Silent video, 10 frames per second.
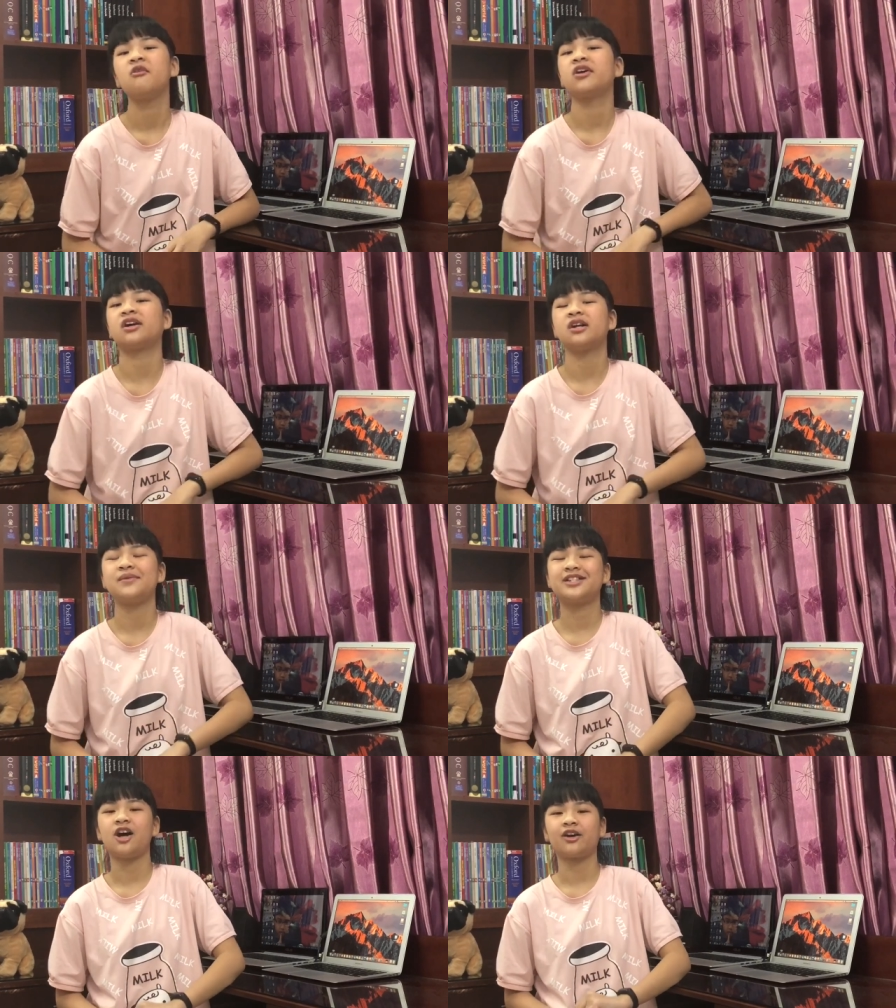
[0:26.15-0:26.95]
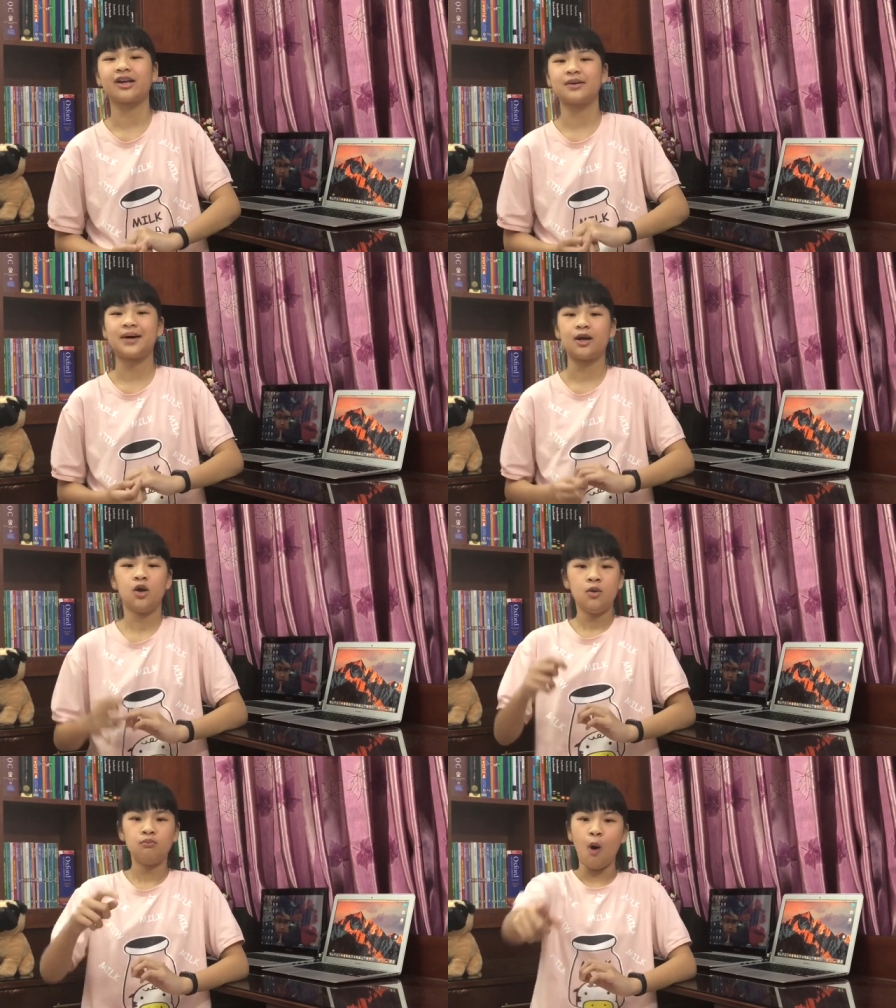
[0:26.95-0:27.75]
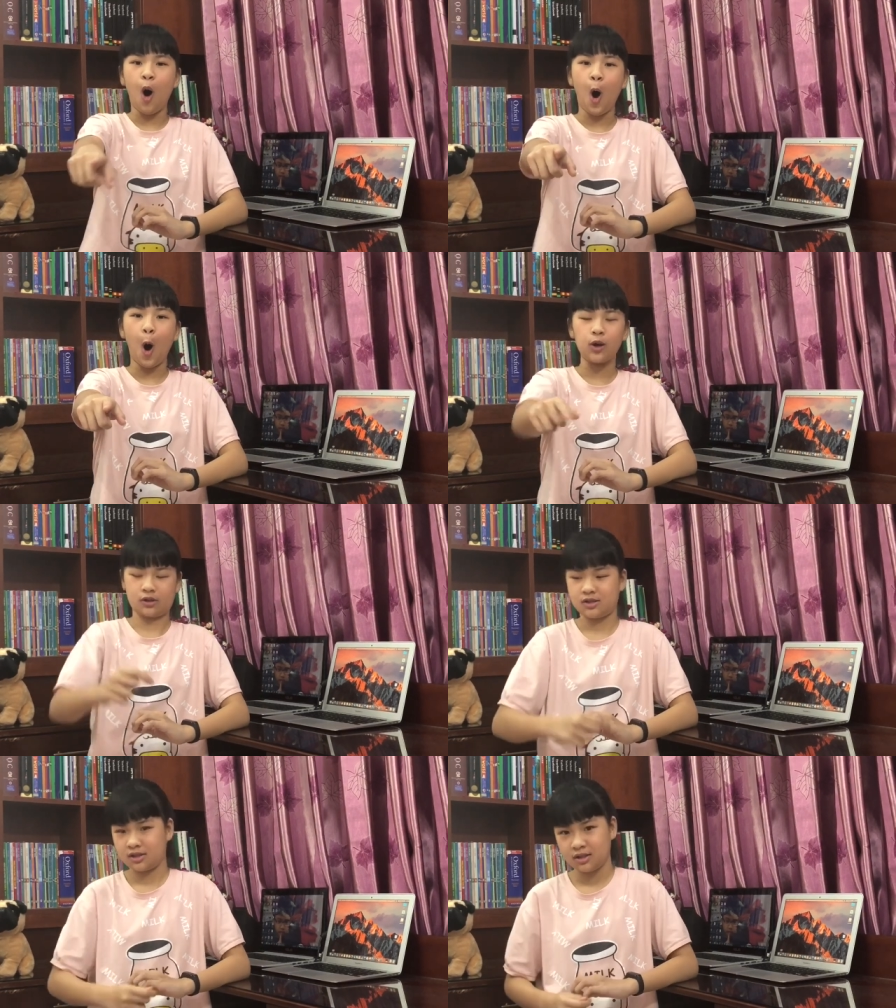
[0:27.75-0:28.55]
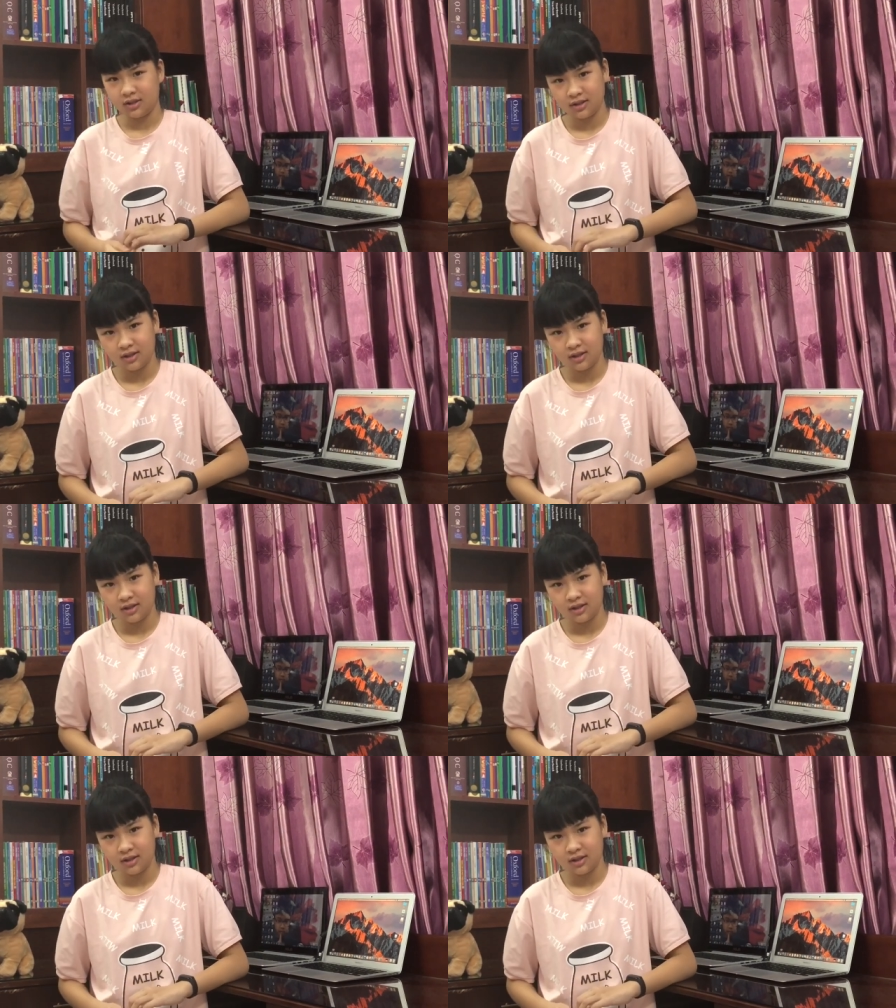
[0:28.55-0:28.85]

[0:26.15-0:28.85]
We're going to be talking about books.